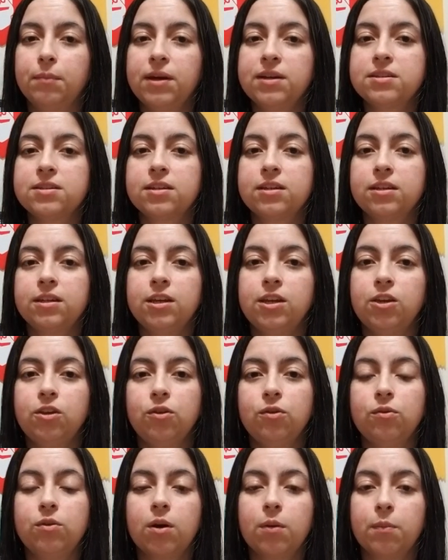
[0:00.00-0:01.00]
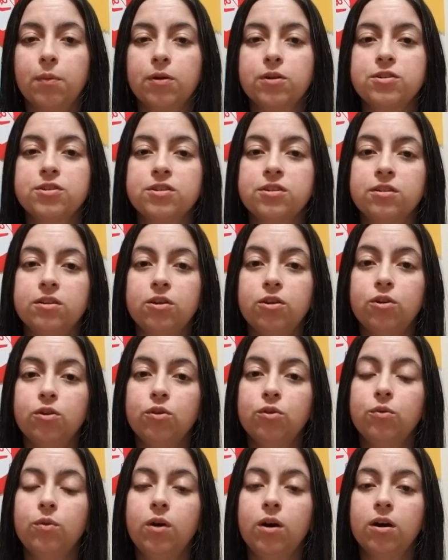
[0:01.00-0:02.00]
Basically, you are a person.
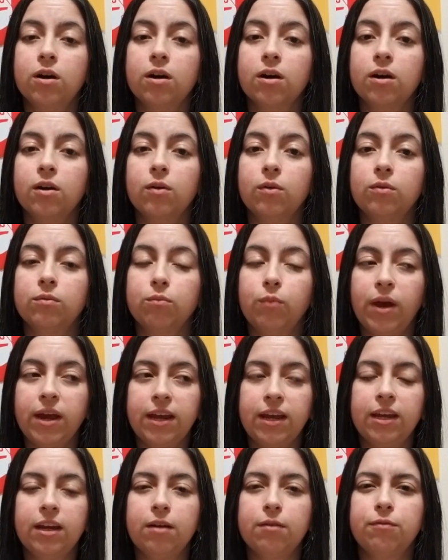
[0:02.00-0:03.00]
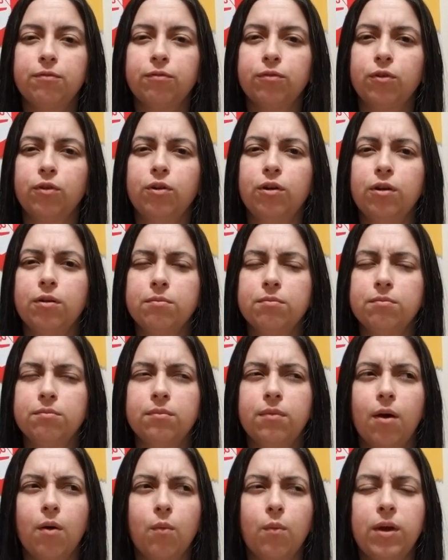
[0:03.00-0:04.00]
You are waking up
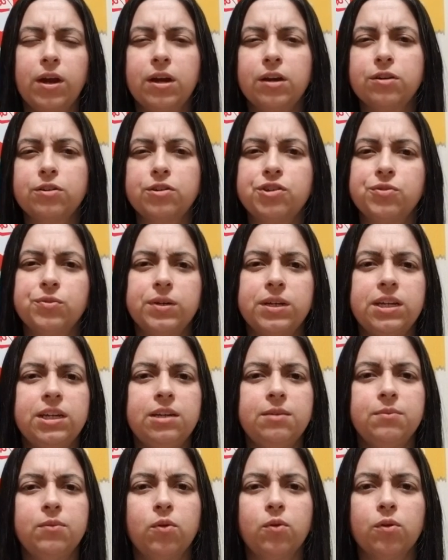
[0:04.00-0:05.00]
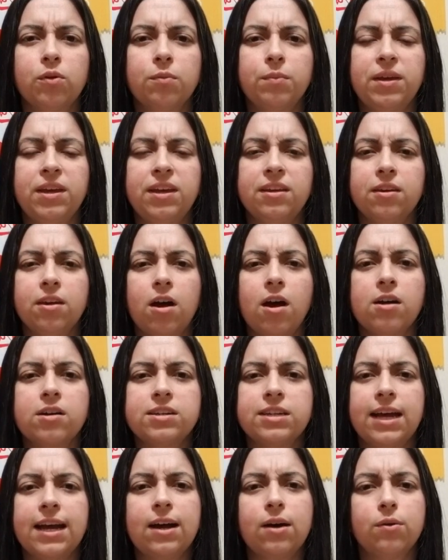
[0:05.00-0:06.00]
from a weird dream or being
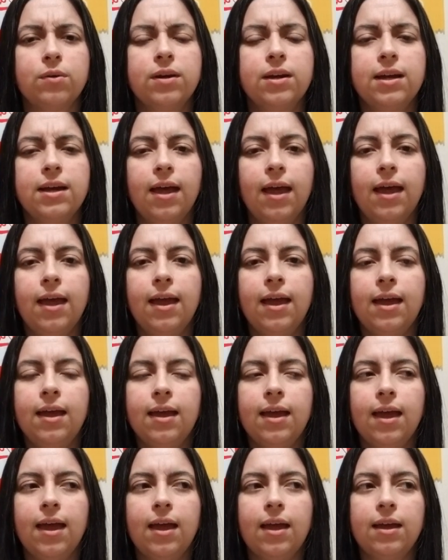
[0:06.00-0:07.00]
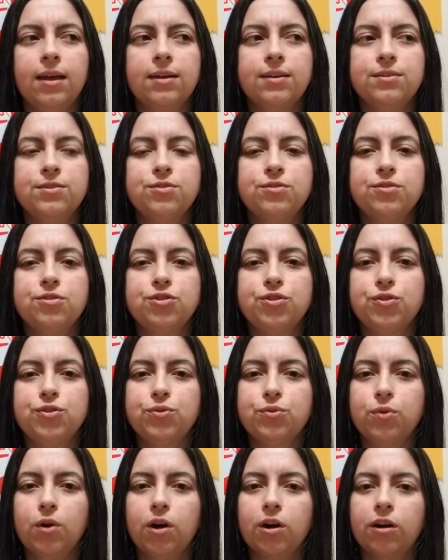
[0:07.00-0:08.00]
knocked out, and
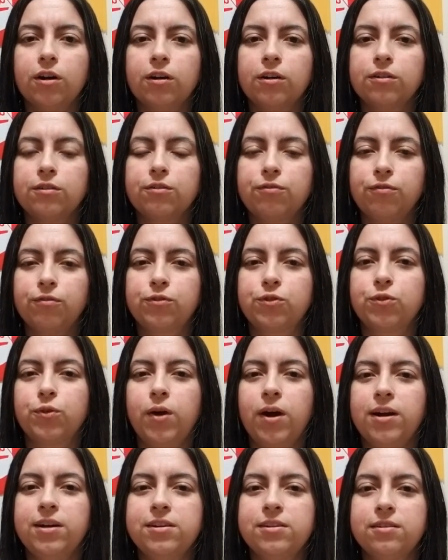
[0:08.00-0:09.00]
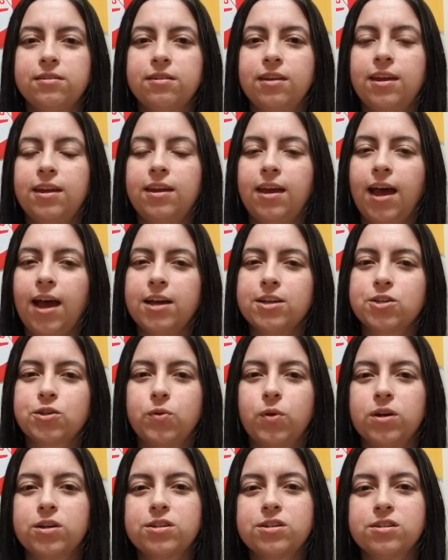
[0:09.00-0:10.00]
you are trying to like ask
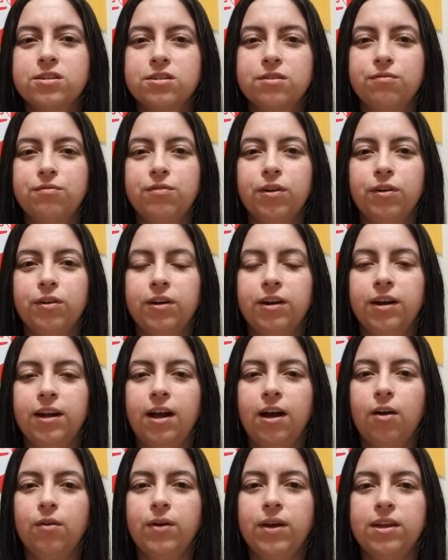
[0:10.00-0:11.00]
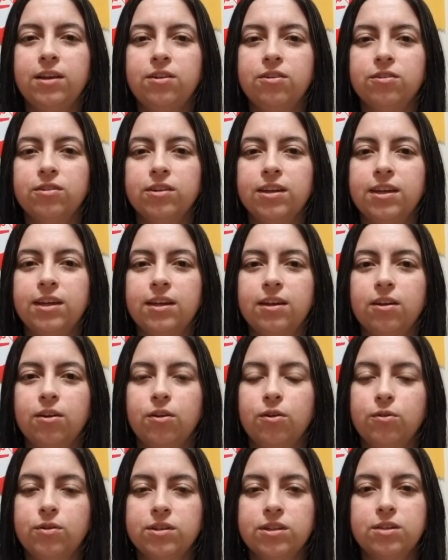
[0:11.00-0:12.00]
questions and figure it out, and you're like,
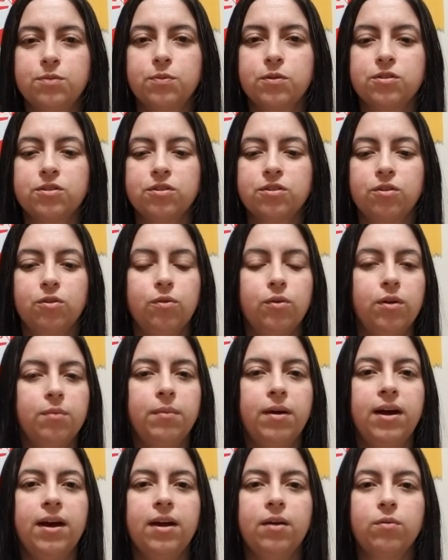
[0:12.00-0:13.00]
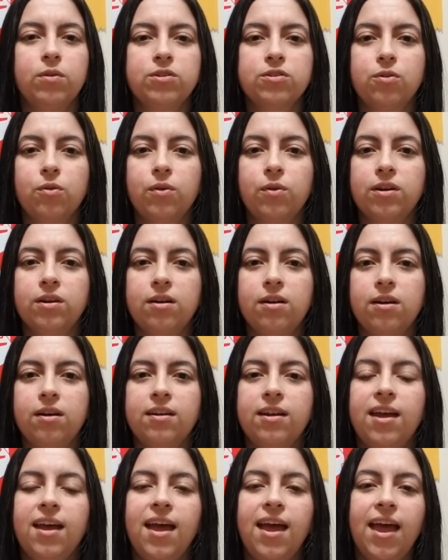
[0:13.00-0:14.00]
who is this person? Who am I? What's going
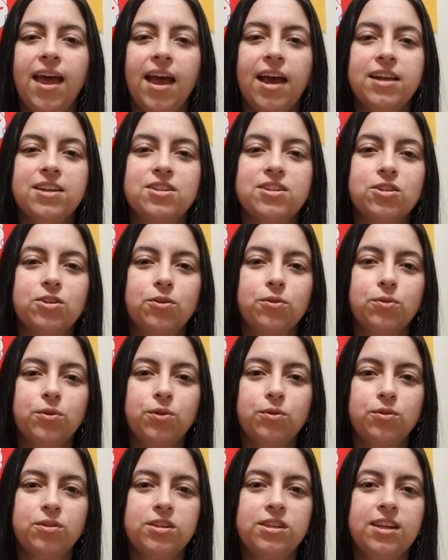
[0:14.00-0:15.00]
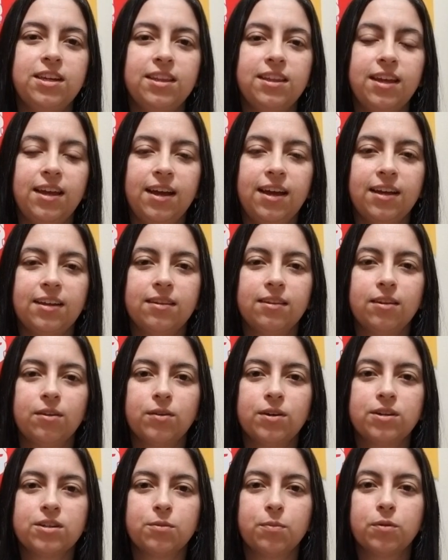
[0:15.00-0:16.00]
on? And so you see that
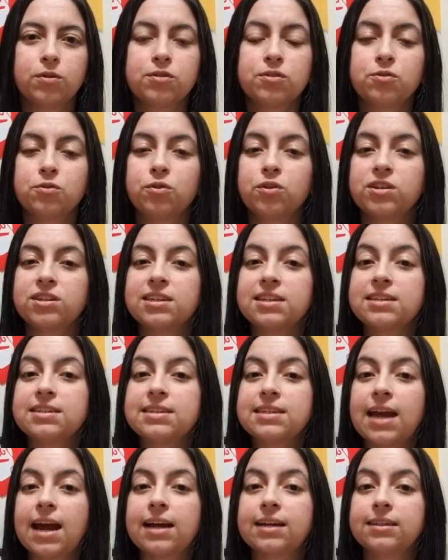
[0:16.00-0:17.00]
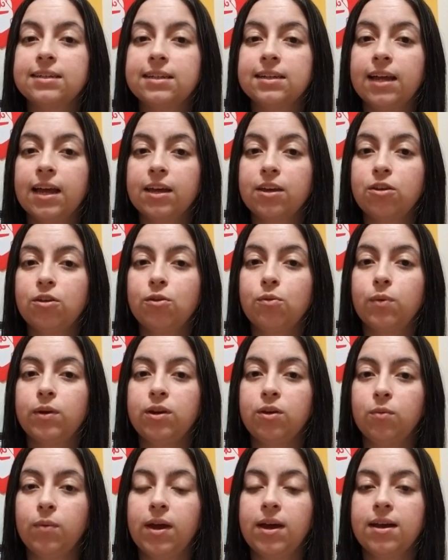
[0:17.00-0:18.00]
there is a person who looks exactly like you
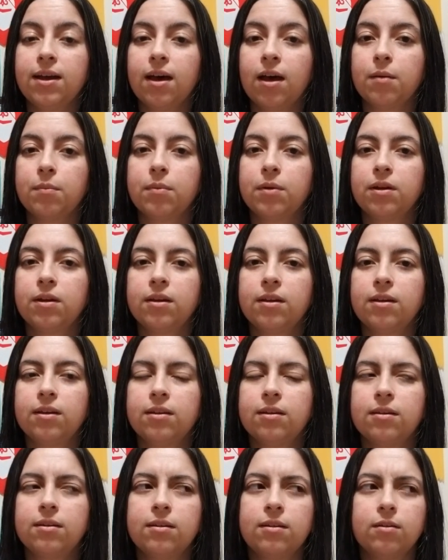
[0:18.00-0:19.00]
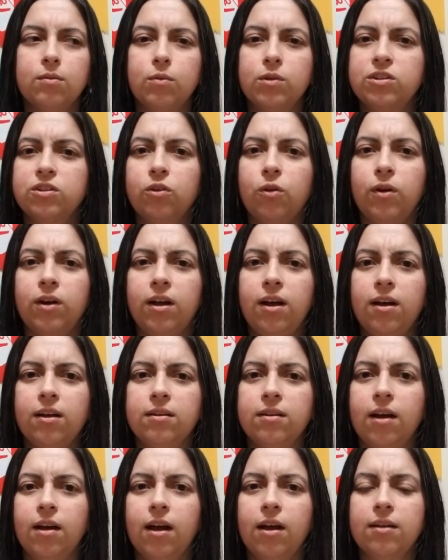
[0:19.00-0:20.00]
when you wake up. What's going
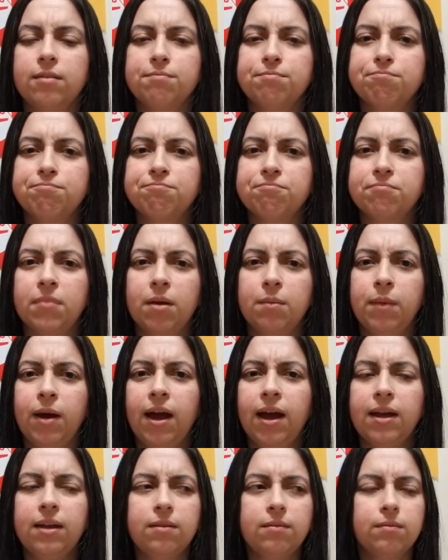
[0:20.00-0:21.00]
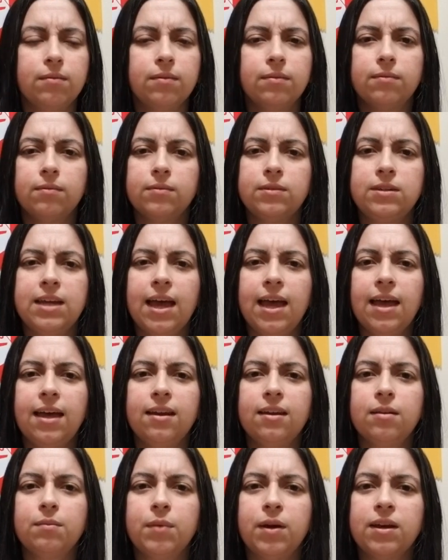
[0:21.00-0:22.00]
on? Am I
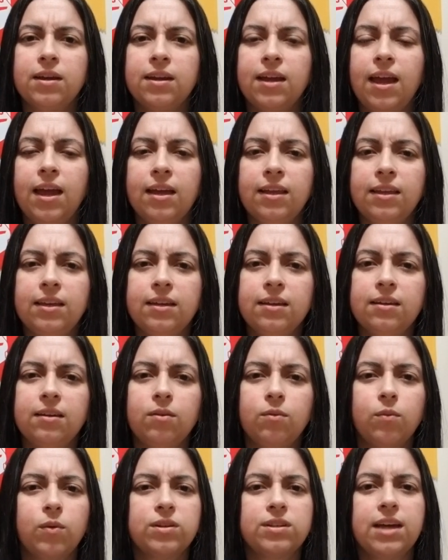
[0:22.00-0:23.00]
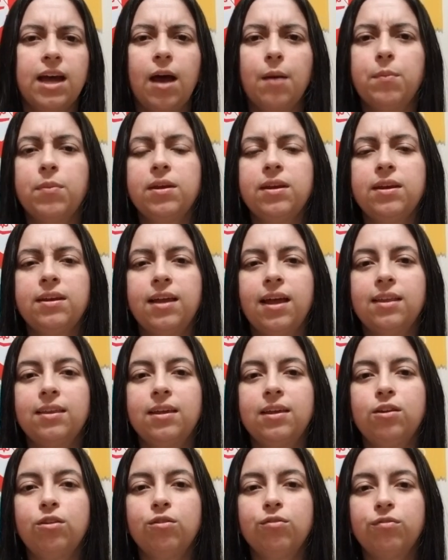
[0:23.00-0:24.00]
dead? Am I an alien? What's happening? And
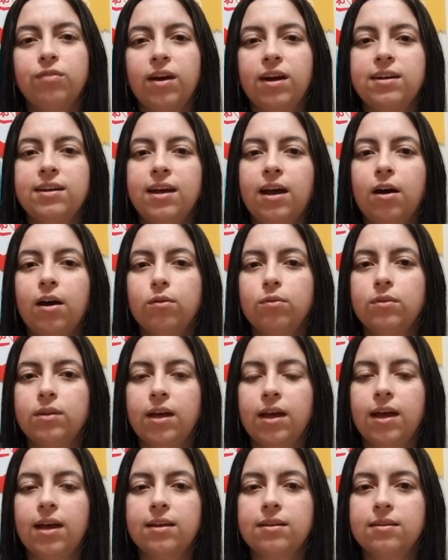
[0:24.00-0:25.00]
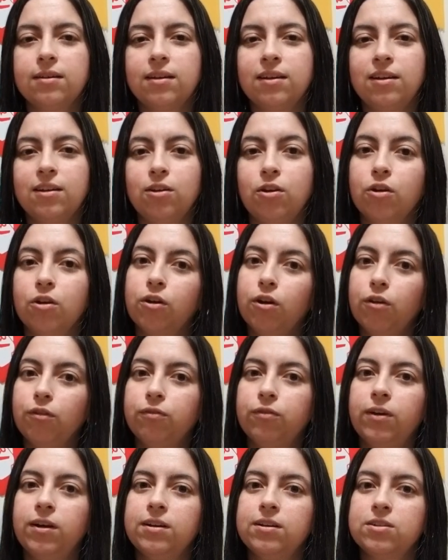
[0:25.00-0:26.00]
then you find out that your
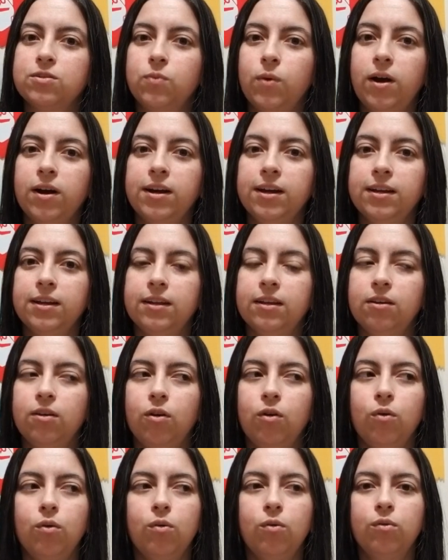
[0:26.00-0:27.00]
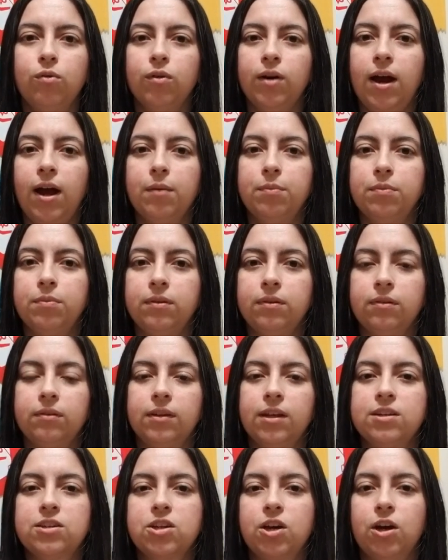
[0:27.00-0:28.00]
girlfriend is walking in. Oh crap,
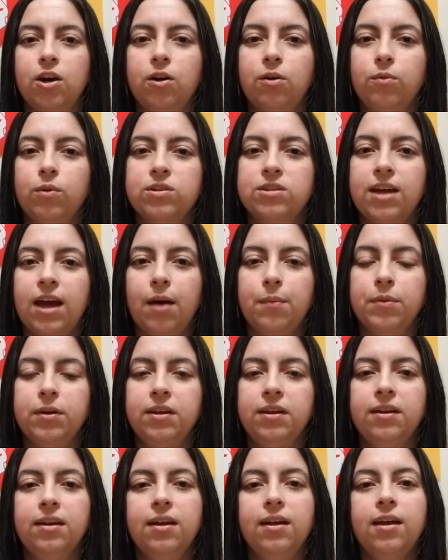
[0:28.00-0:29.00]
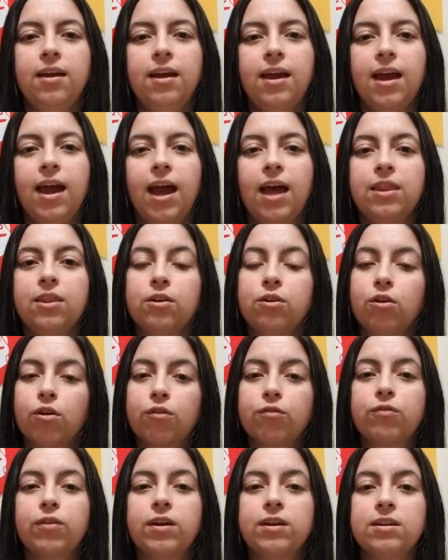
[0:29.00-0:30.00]
let's go. What's happening? And the
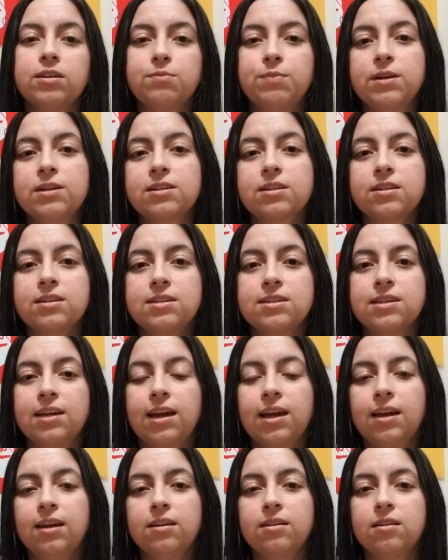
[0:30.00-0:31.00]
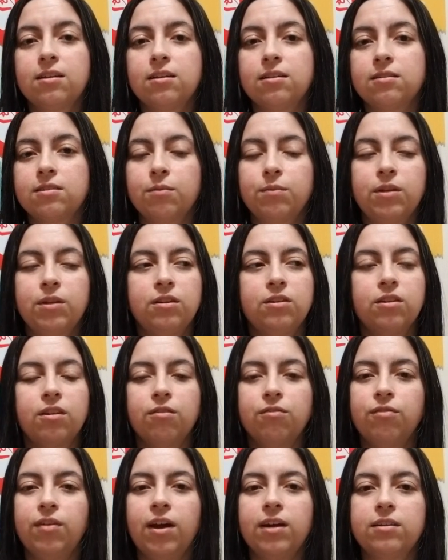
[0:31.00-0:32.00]
girlfriend is basically saying something to
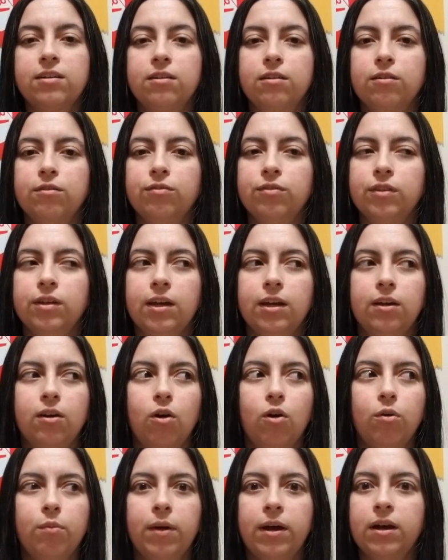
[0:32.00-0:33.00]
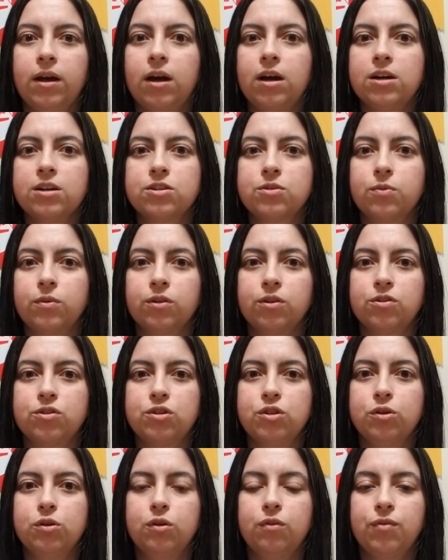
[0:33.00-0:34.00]
the effect of like, oh my gosh, well,
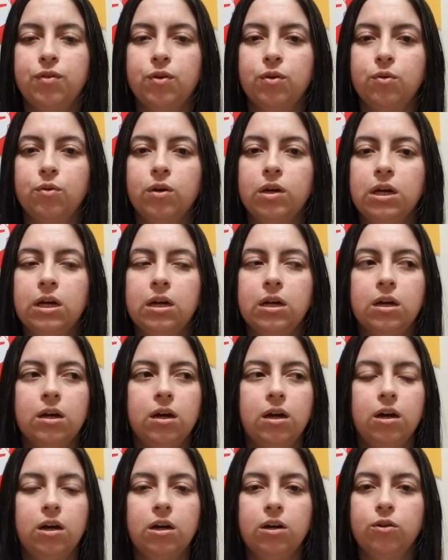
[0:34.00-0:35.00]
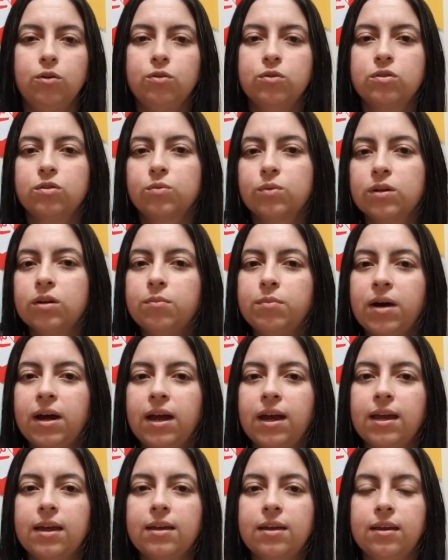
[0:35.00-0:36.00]
there's two of you. Who's the real
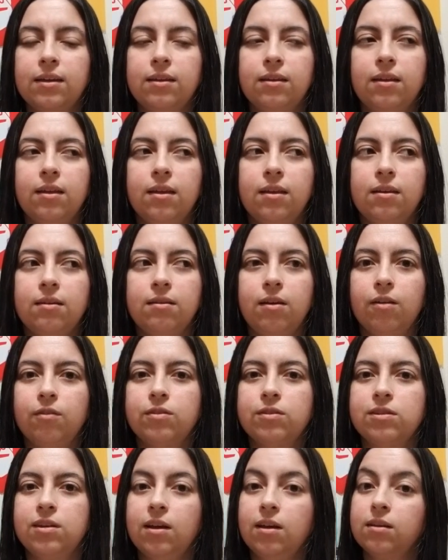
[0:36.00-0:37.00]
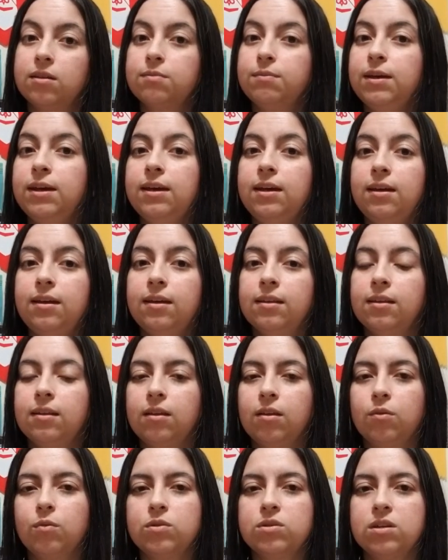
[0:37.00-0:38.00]
Mike? And then you have to say, it's me. And then
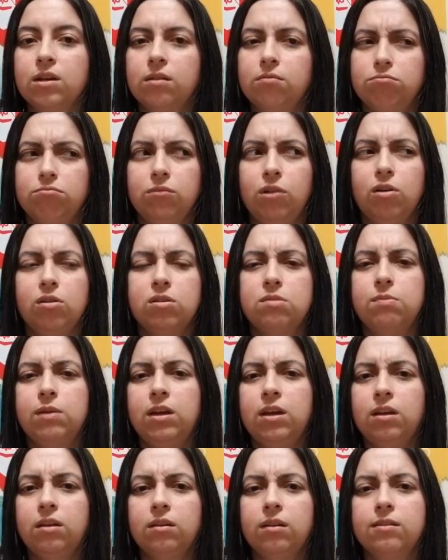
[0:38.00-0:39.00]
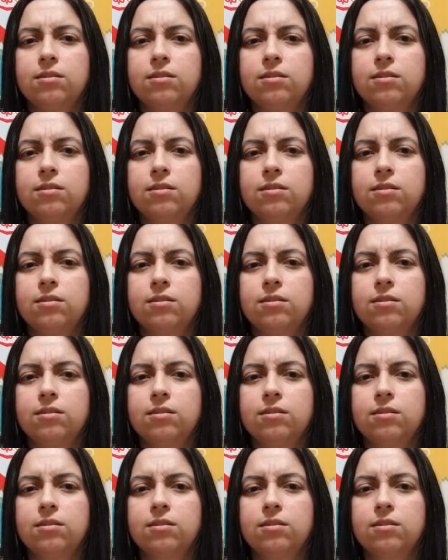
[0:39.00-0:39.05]
the other one's like, no, it's me.